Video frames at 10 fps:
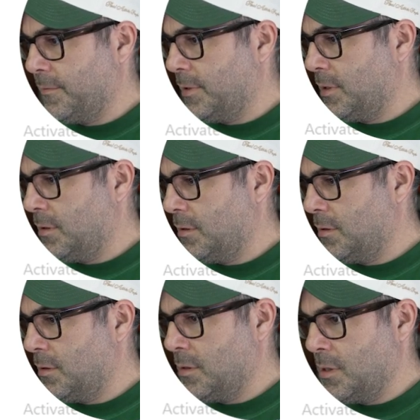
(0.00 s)
over here?
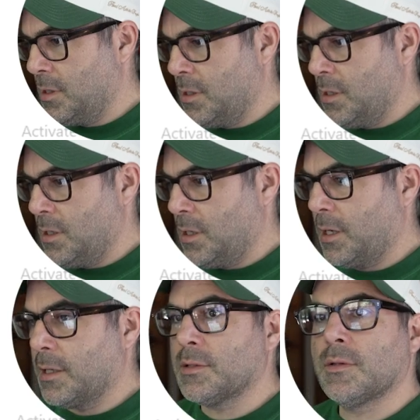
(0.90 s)

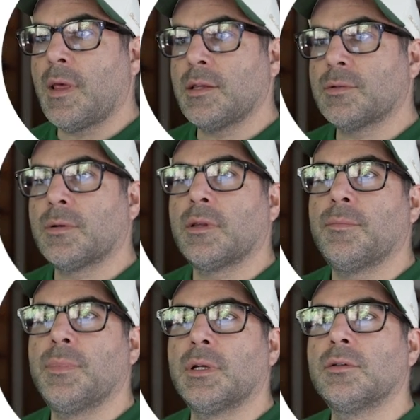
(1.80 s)
Okay, so that's where the
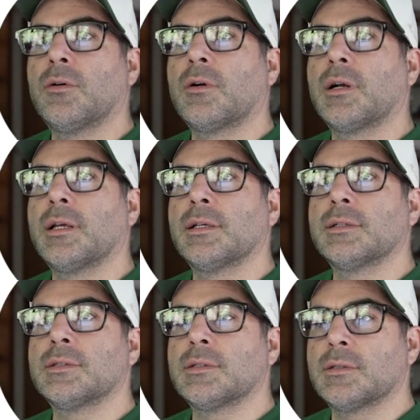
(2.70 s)
big door
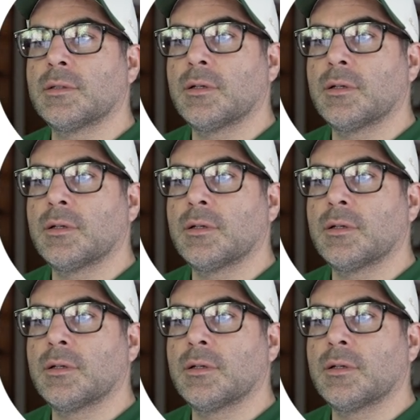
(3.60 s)
is.